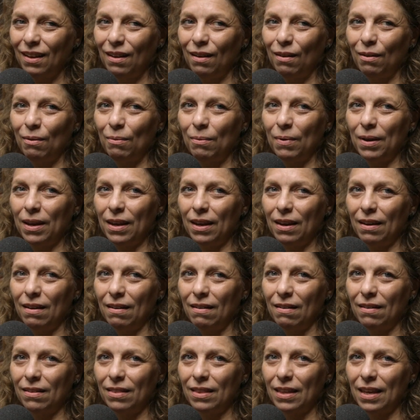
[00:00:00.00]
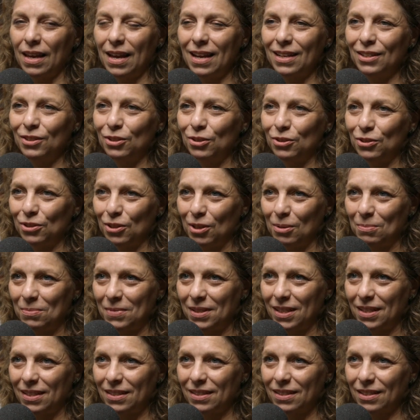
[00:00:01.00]
We are the endoderm
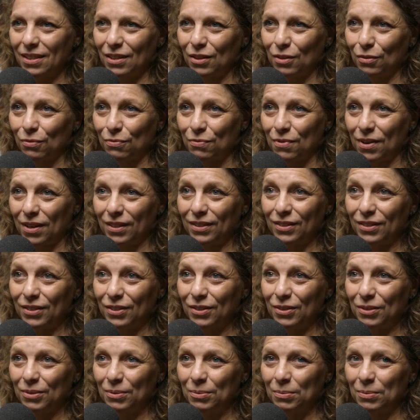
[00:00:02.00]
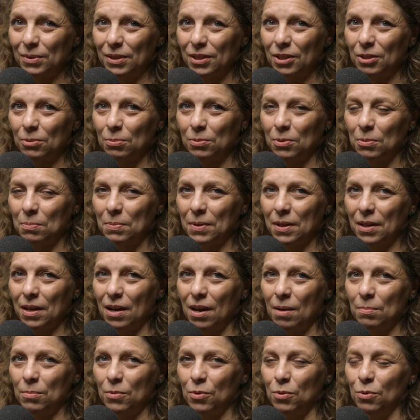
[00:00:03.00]
disc at the front, which will
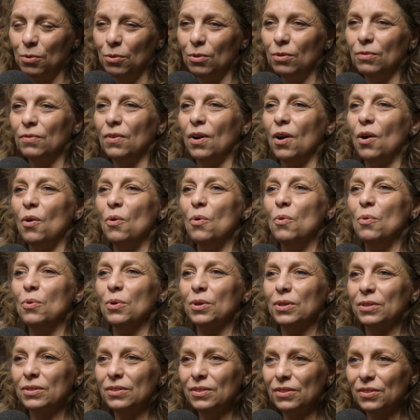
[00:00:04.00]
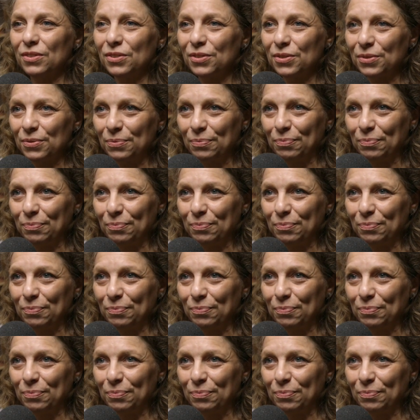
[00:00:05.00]
become all of our organs.